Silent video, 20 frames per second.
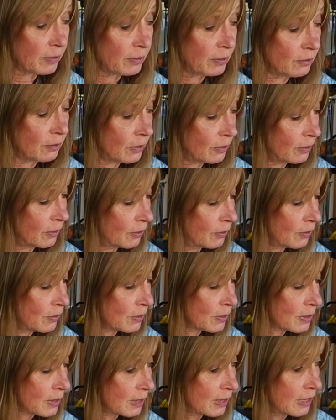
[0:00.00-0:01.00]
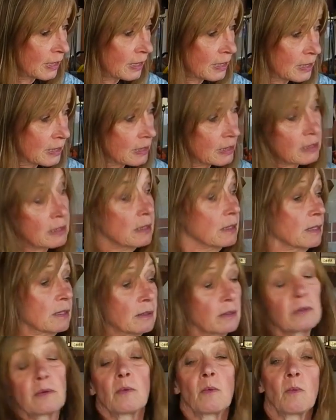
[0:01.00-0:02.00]
you could use is
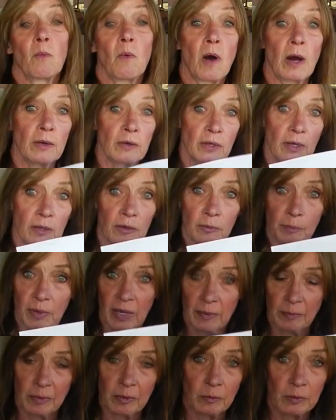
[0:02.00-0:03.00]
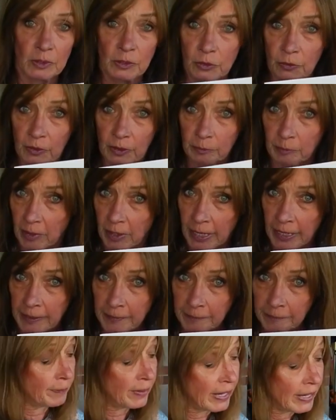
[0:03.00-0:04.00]
watercolor paper, which you can
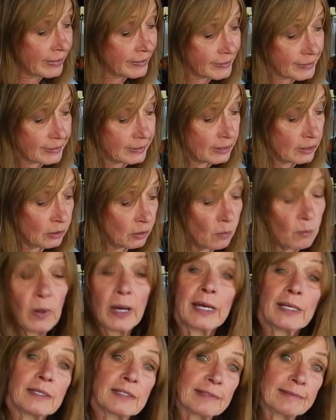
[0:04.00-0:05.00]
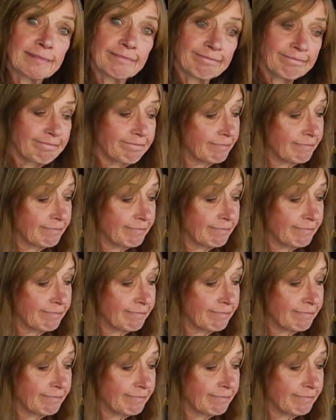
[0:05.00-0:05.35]
buy. But you know what?